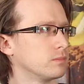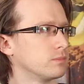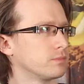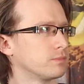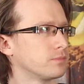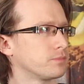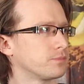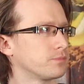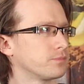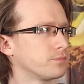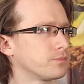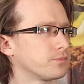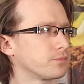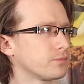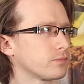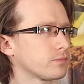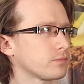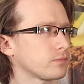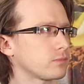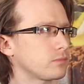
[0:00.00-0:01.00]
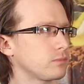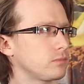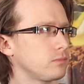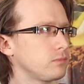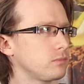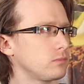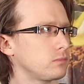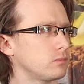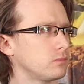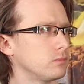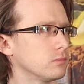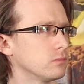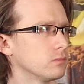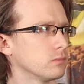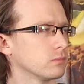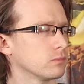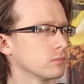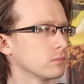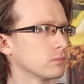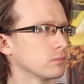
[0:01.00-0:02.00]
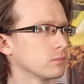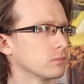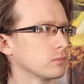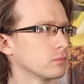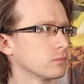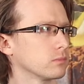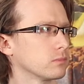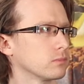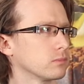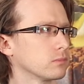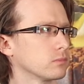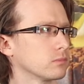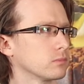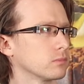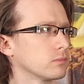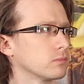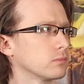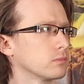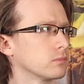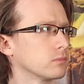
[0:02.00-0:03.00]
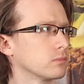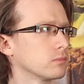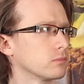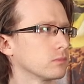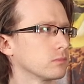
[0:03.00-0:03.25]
(not speaking)